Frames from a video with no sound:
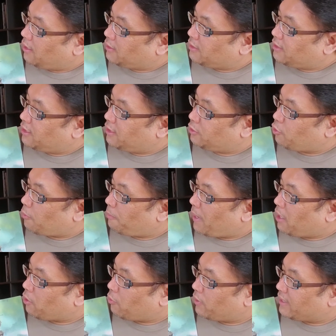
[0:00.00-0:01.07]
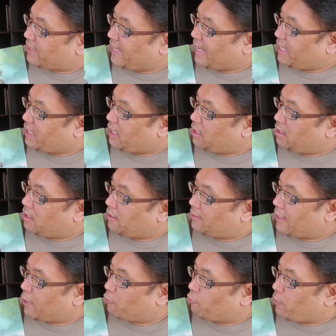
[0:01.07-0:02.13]
She saw Paco and Katie.
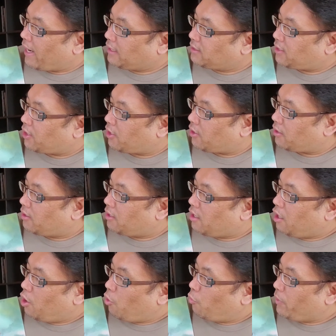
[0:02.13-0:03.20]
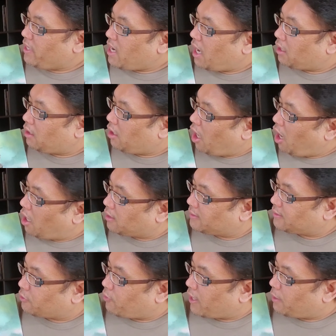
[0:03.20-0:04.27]
They ran to her. "We got
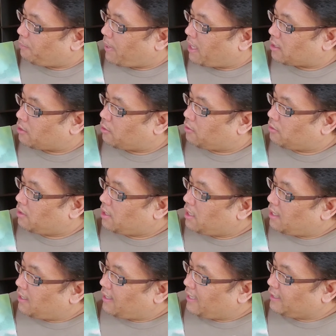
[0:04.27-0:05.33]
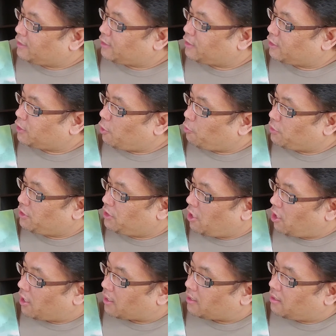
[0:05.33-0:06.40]
lost," cried Paco. "It's so
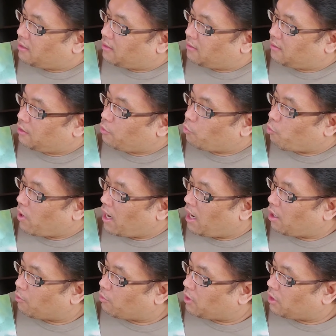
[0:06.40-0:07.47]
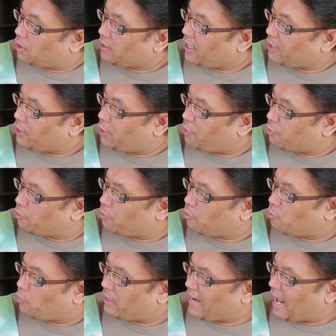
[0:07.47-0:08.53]
dark." "Wow, look at you.
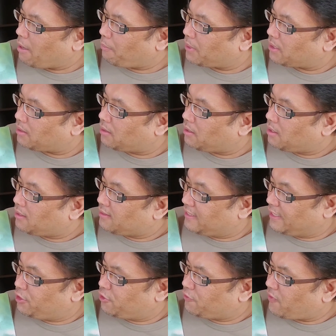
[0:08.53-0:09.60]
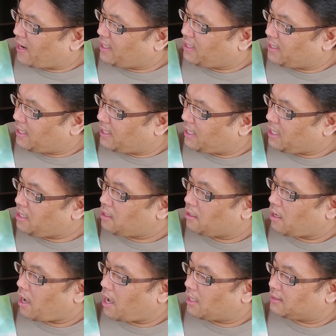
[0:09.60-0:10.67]
What happened? Did you find Nikki?"
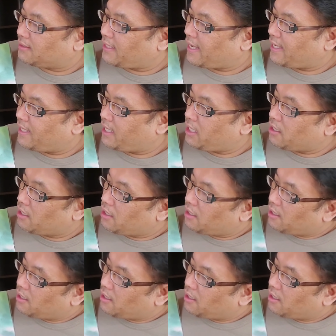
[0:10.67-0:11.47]
asked Katie.